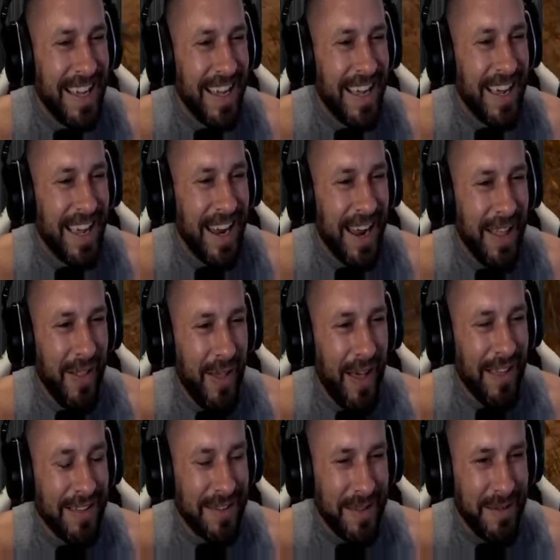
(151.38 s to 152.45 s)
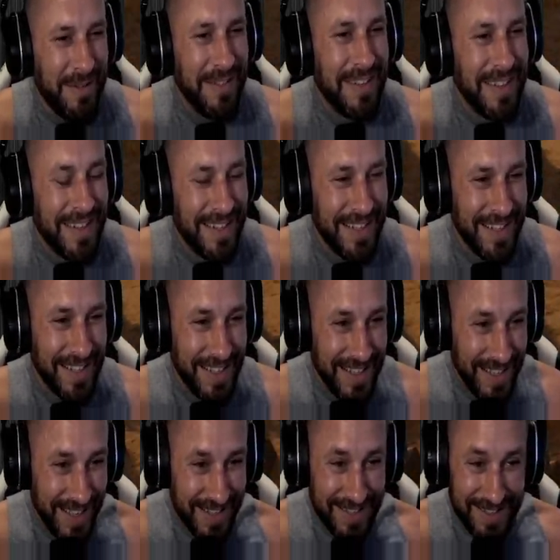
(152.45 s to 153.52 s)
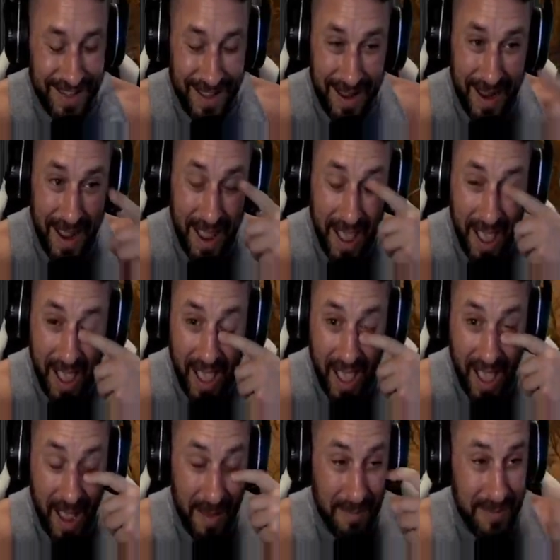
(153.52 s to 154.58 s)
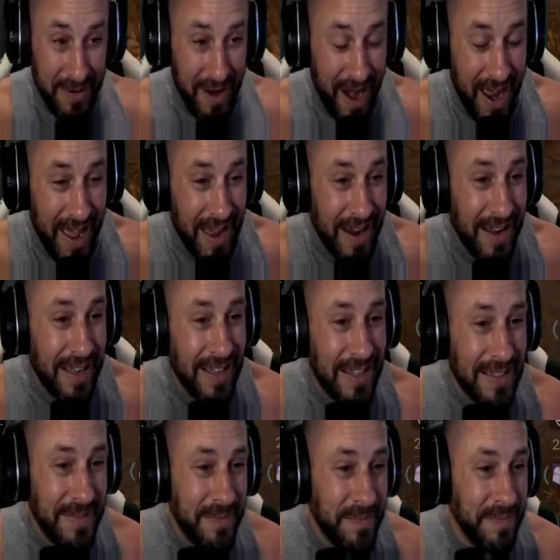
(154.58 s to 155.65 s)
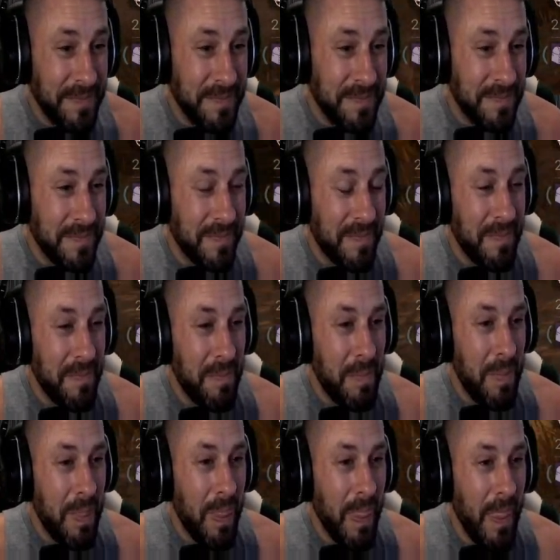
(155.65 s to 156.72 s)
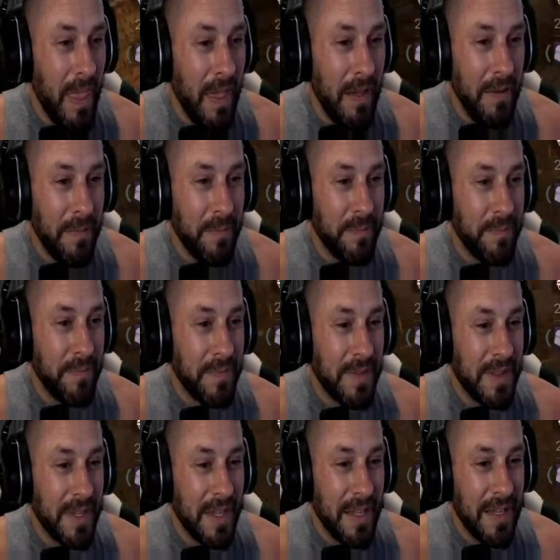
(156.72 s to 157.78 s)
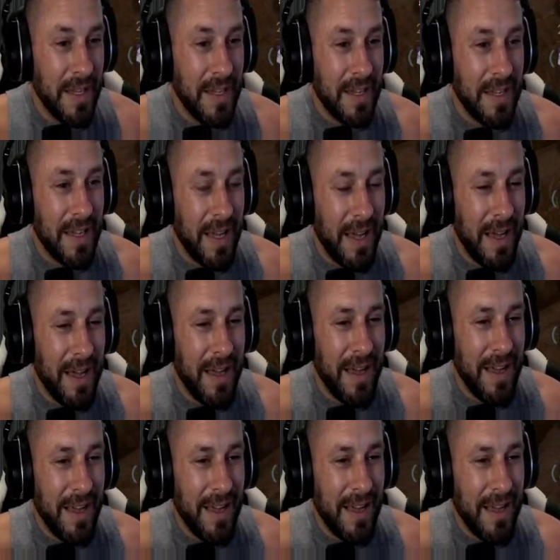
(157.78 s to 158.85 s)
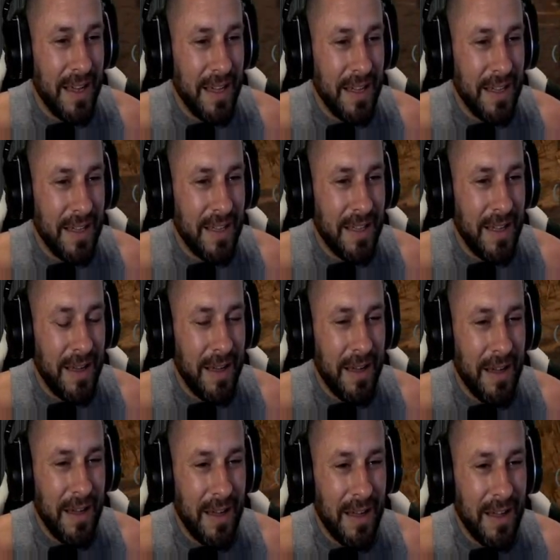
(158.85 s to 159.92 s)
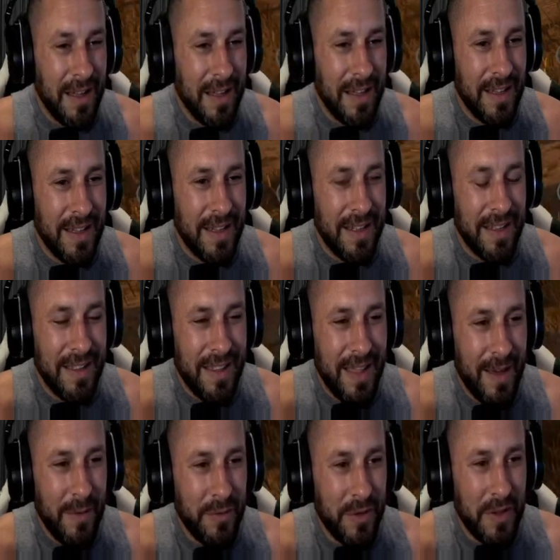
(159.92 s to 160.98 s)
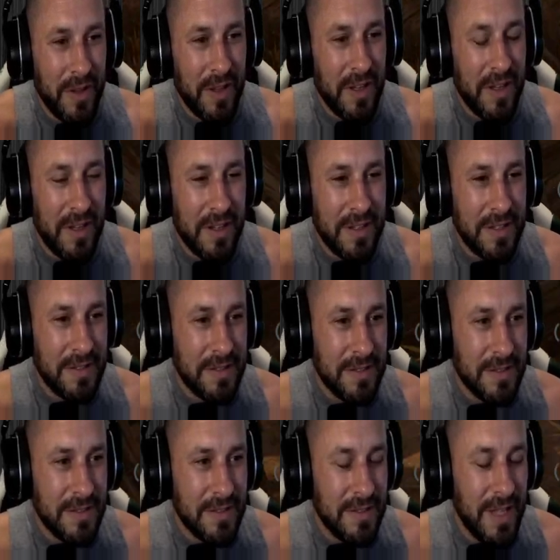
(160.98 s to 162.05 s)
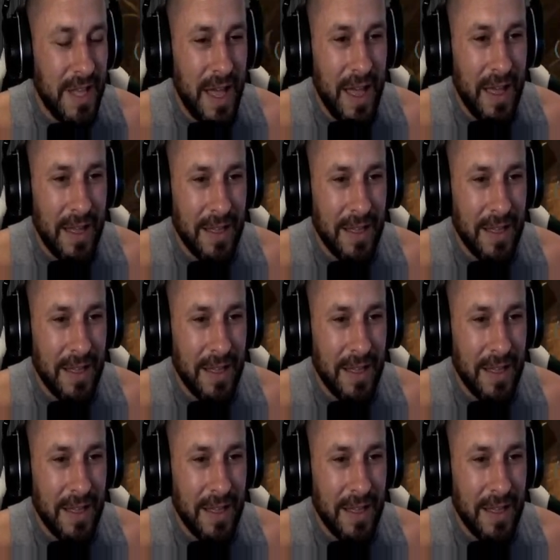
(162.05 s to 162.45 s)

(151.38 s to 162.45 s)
I lost them. Sorry, I'm oh crying. My gosh. Oh, I have, my head hurts so bad uh, from that. that oh.